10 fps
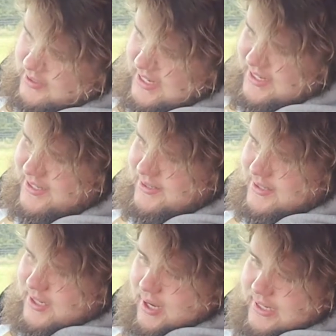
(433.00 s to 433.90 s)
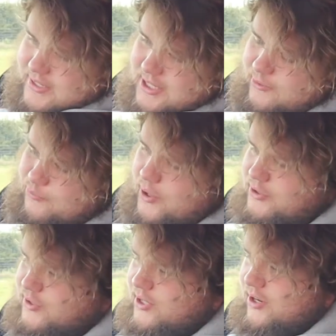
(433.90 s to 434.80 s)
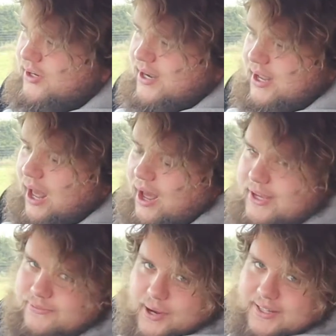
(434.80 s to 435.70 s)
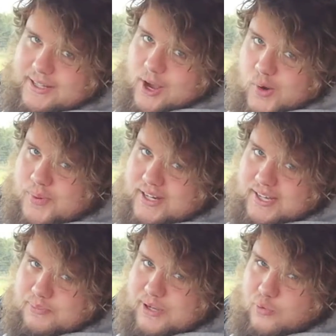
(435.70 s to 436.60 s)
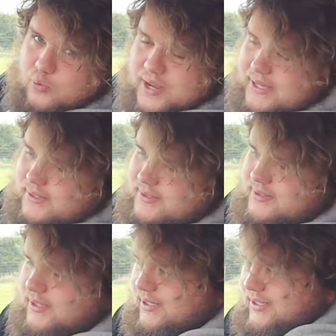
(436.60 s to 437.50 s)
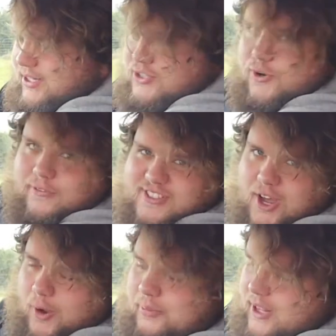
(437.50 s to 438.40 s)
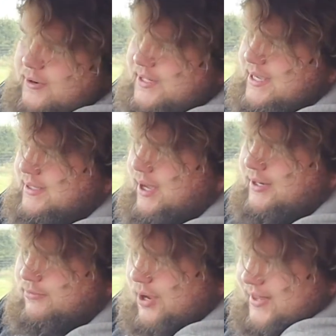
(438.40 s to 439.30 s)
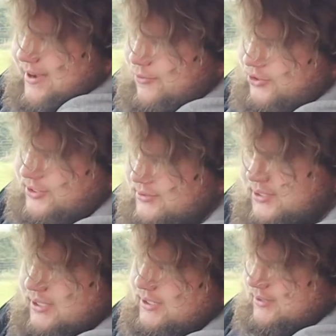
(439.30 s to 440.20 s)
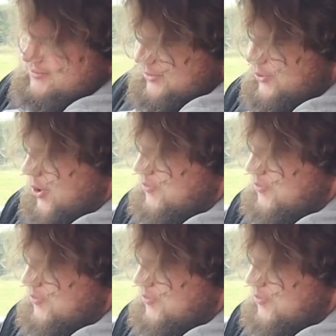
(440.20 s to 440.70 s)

decent sized glove box, although I find the opening a bit weird. You sort of top load it. I'd rather have one that you